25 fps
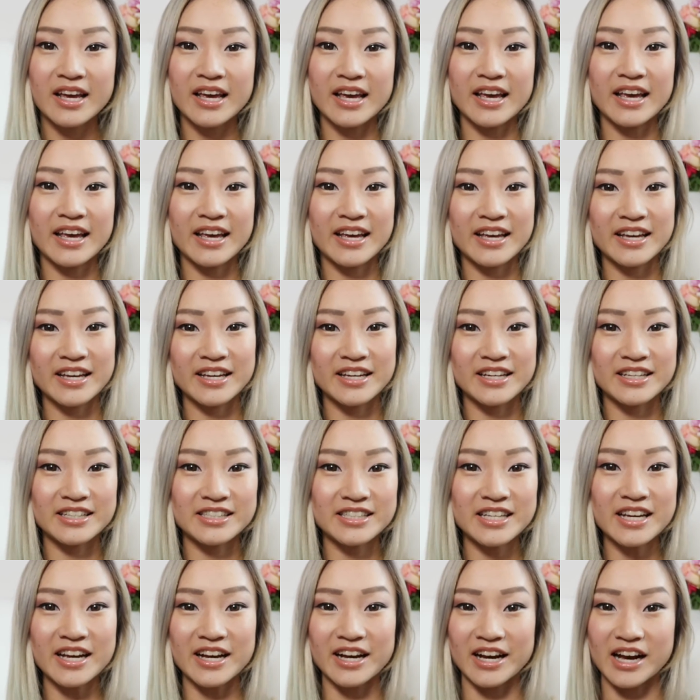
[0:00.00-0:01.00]
and
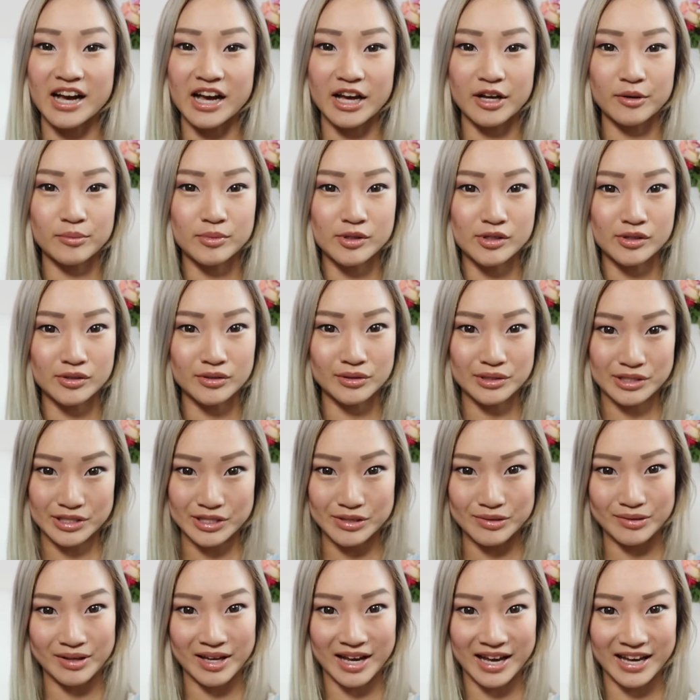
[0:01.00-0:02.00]
yeah, I will
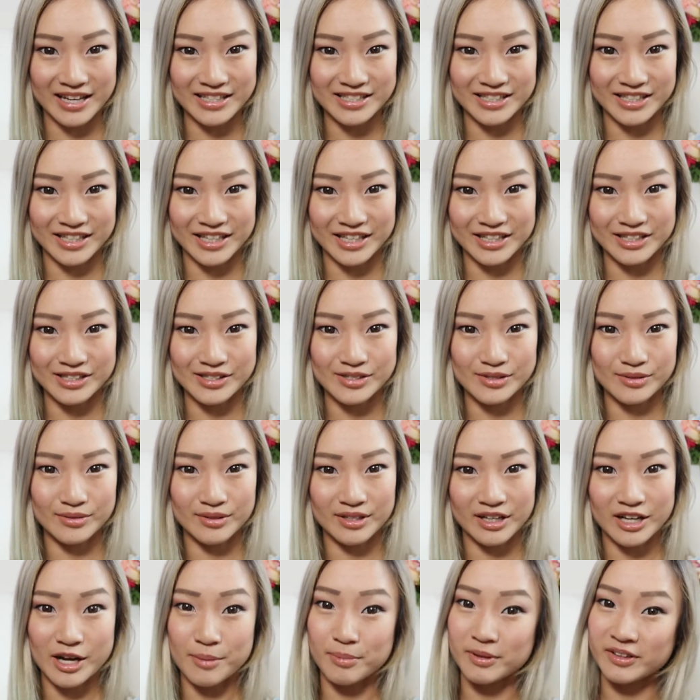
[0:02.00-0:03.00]
see you guys again soon
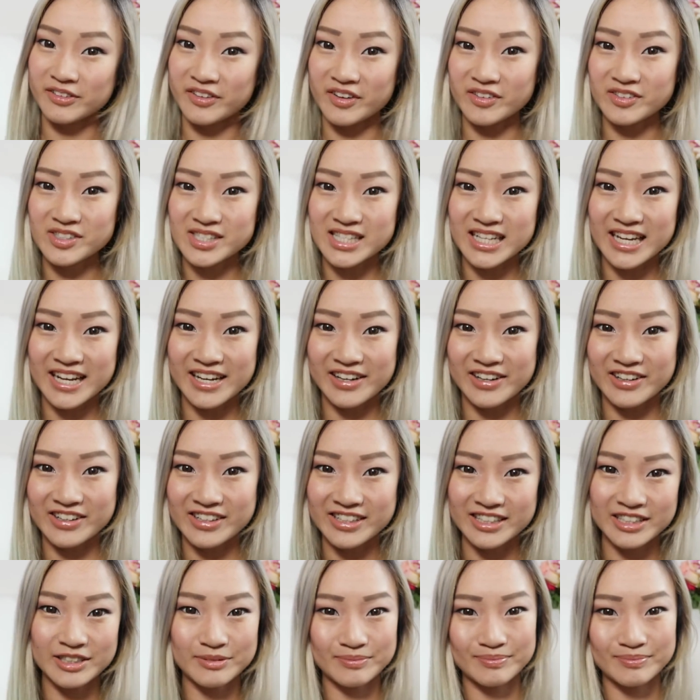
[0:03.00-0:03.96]
a couple of hours later.